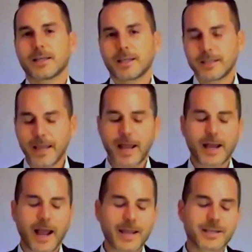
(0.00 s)
Yeah,
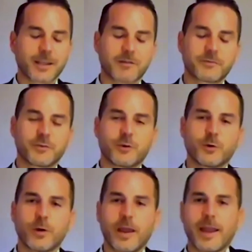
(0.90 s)
I'd love
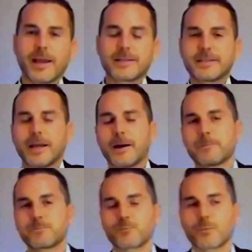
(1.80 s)
to. And
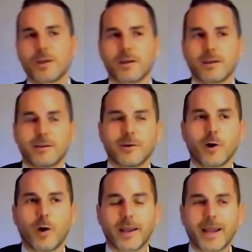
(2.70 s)

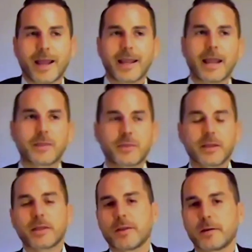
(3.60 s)
I
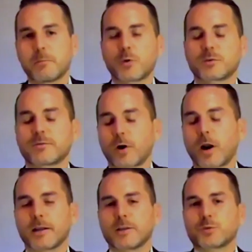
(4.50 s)
think that most of our
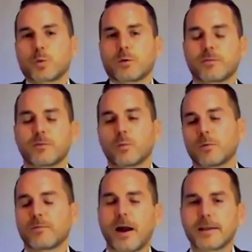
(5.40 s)
audience will
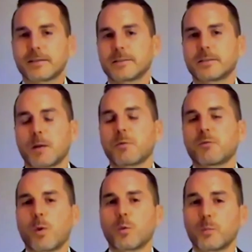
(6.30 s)
find some of
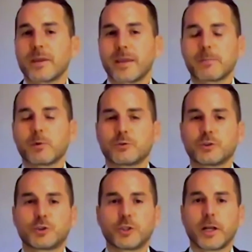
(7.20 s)
what we'll be able
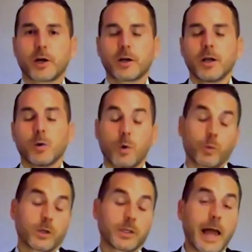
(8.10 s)
to share, what
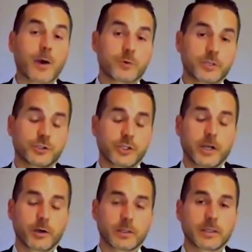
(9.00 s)
we're allowed to
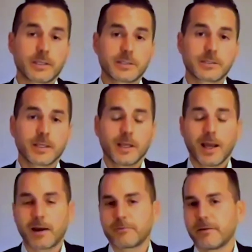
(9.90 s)
share at least,
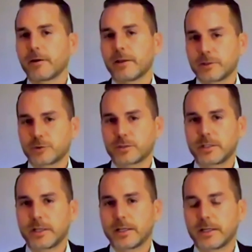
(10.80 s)
very
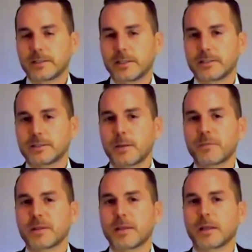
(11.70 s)
interesting, and it's
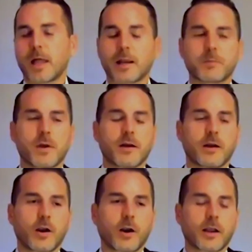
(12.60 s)
something that a lot of
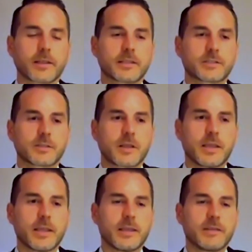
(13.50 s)
our audience and
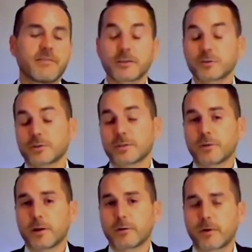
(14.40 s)
investors
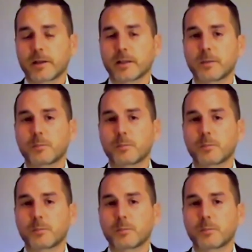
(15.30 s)
out there, frankly,